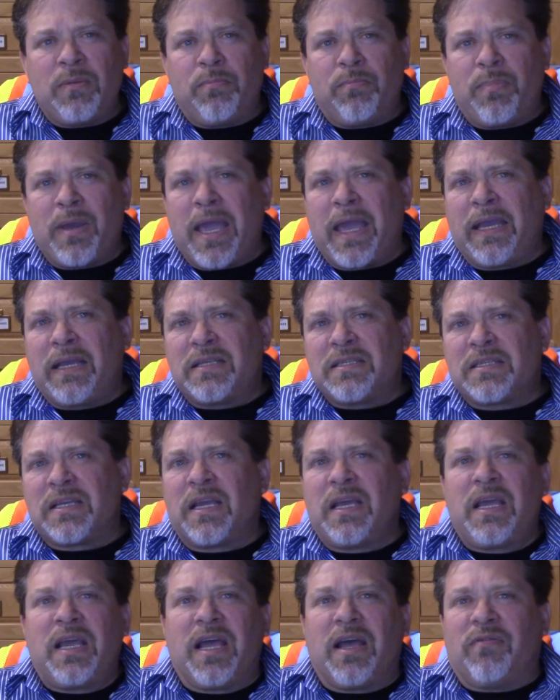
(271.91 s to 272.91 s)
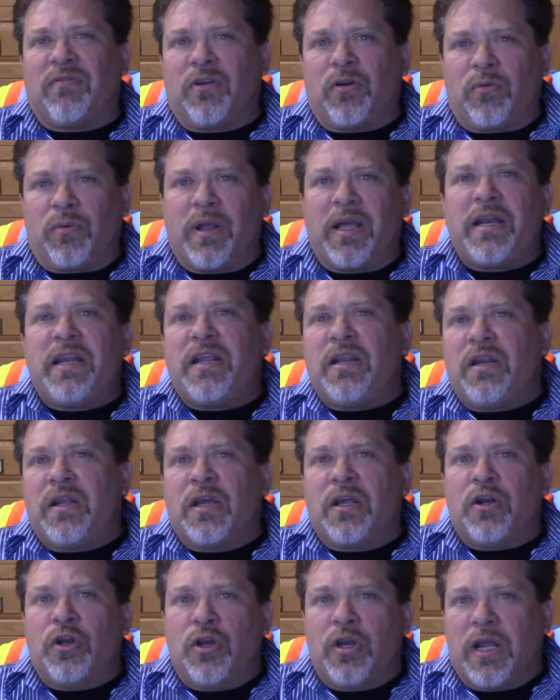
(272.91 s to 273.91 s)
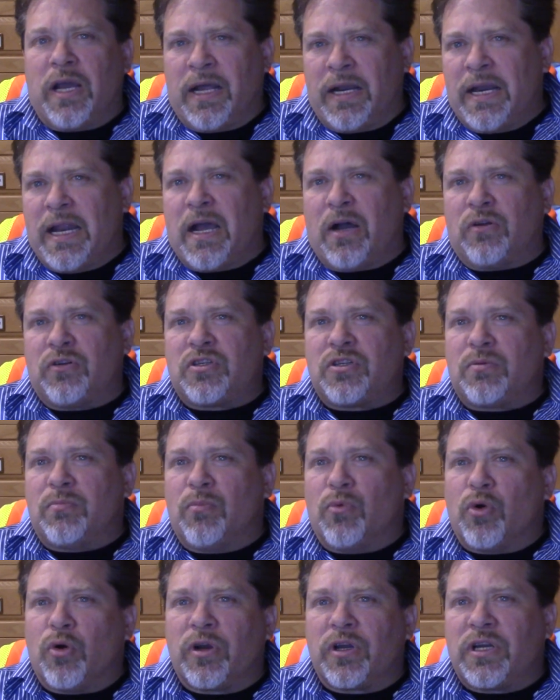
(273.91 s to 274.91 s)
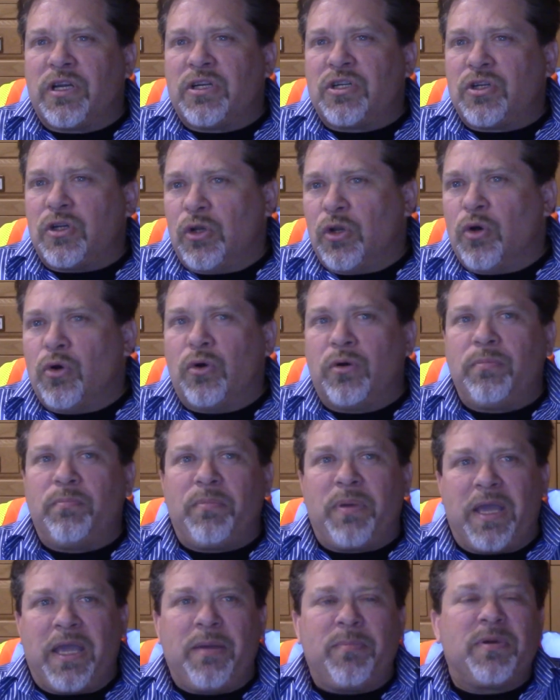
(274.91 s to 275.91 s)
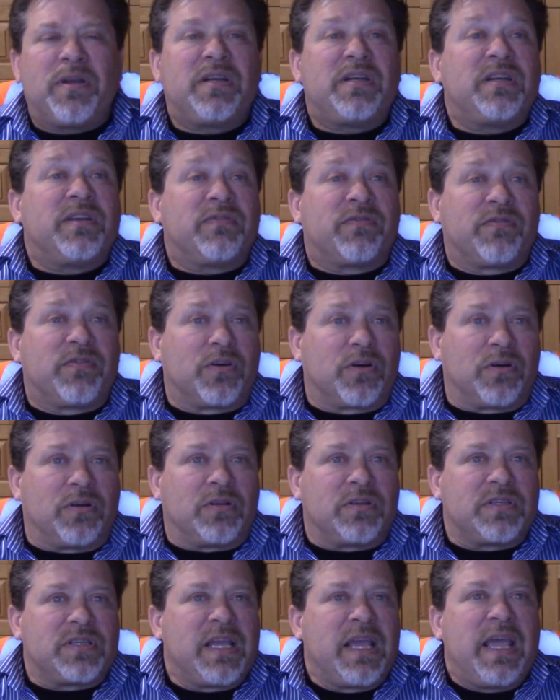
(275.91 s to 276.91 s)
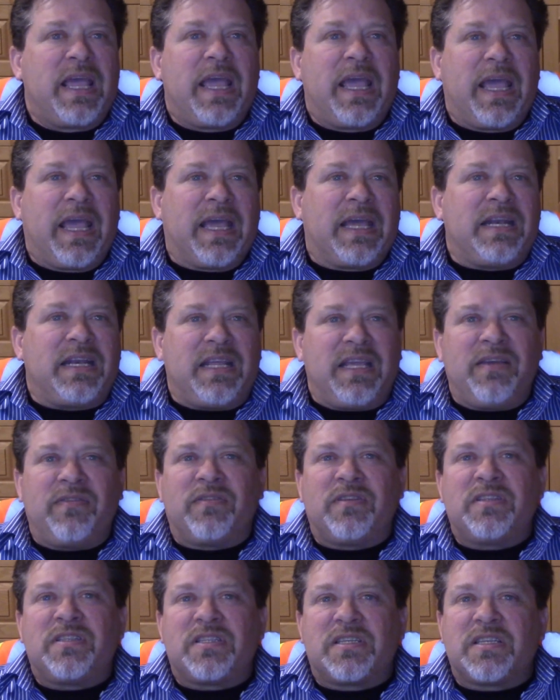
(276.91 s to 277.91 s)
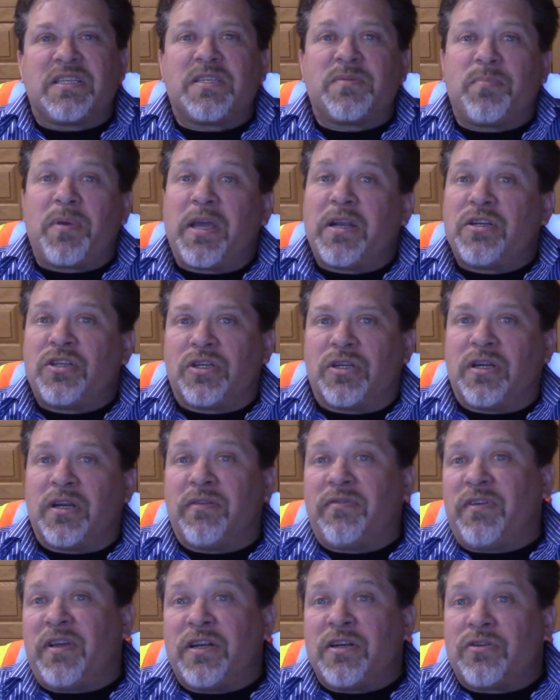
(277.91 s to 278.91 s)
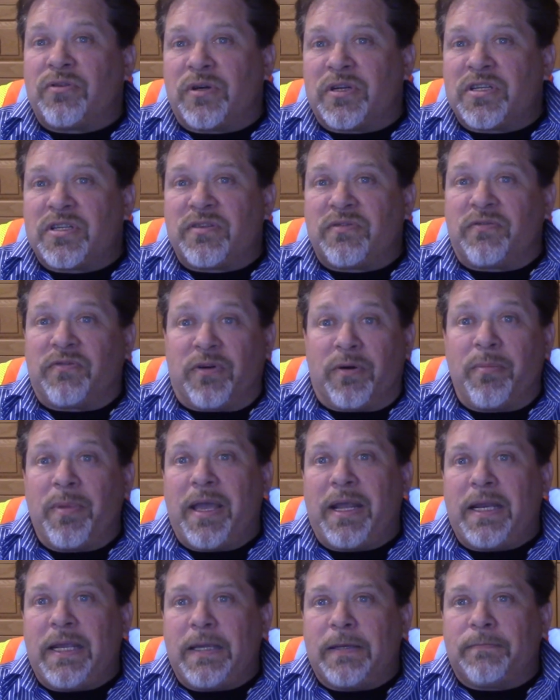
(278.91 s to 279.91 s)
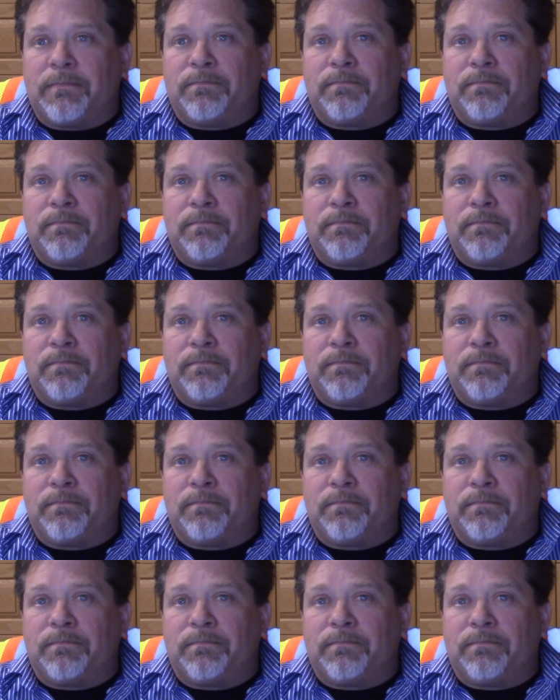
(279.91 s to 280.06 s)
Banks have already announced mortgage loan payment deferrals and even suspension of interest for many.